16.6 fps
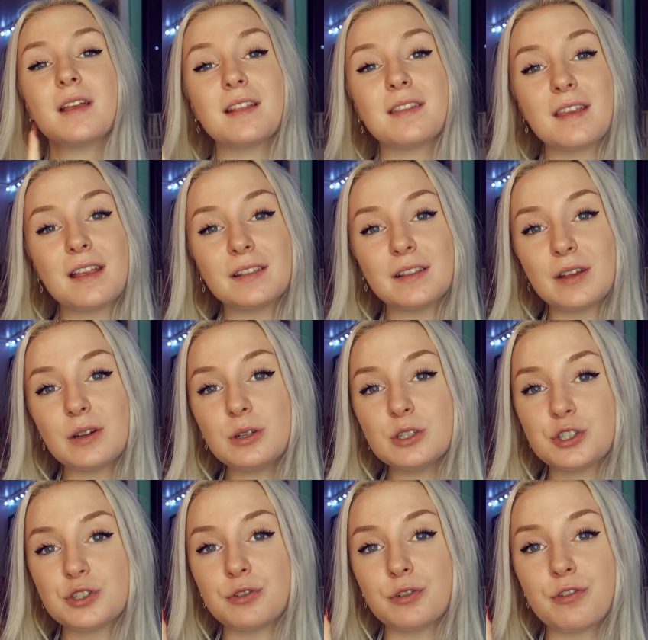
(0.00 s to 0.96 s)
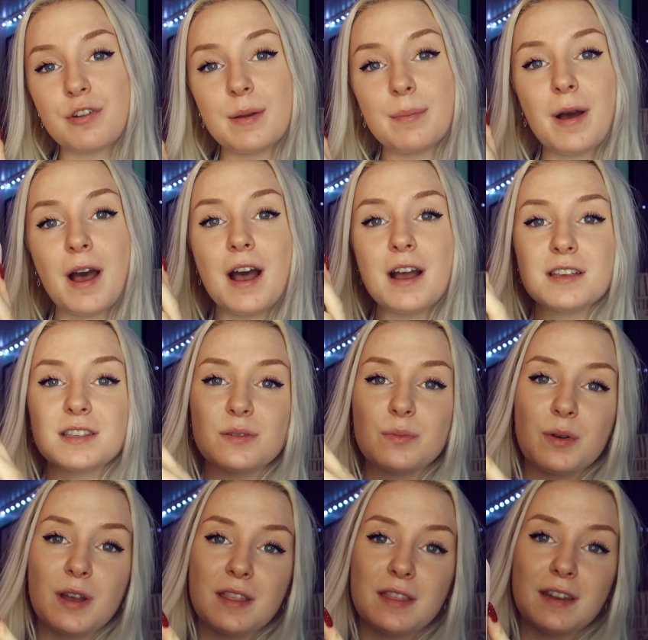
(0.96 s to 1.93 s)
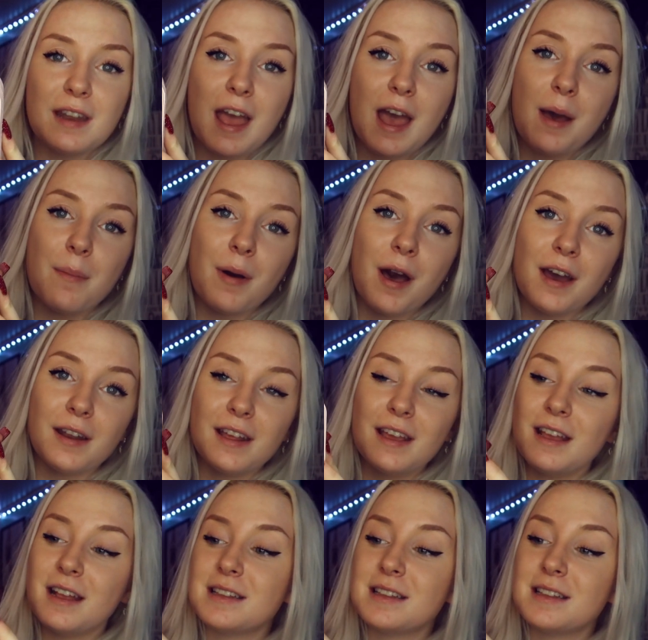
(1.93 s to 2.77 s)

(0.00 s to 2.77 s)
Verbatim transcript: It's a little jewelry box with an M on it.